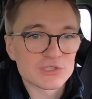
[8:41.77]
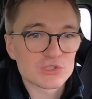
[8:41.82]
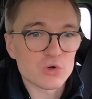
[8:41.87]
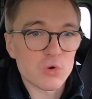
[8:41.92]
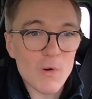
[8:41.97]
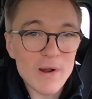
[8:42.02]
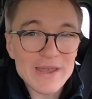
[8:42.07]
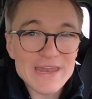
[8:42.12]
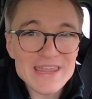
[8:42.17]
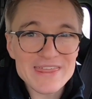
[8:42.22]

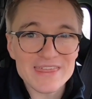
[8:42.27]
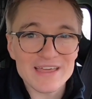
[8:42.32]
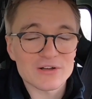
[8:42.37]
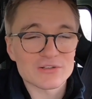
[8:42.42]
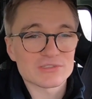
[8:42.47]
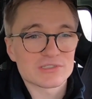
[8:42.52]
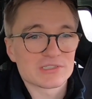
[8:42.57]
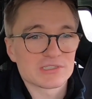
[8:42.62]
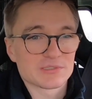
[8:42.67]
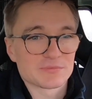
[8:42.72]
twenty
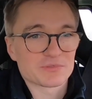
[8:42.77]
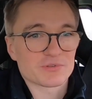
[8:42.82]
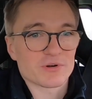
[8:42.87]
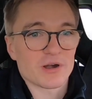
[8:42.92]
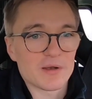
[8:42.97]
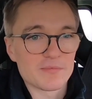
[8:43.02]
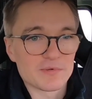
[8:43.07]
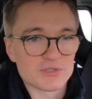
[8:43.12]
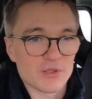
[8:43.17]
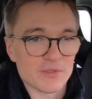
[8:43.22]
thousand
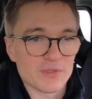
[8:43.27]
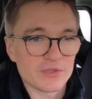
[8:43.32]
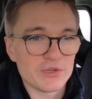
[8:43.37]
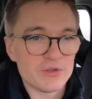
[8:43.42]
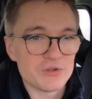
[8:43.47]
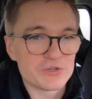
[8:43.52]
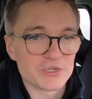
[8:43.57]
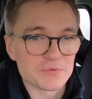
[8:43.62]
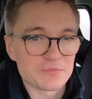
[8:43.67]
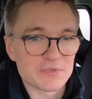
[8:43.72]
subscribers on the
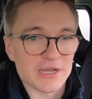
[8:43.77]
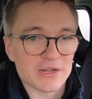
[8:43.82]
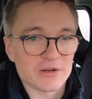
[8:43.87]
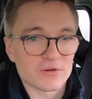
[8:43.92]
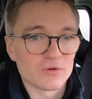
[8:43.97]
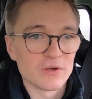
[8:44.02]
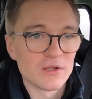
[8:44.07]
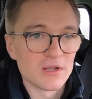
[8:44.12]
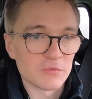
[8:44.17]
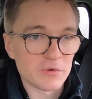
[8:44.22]
YouTube
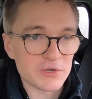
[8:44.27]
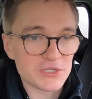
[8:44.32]
channel.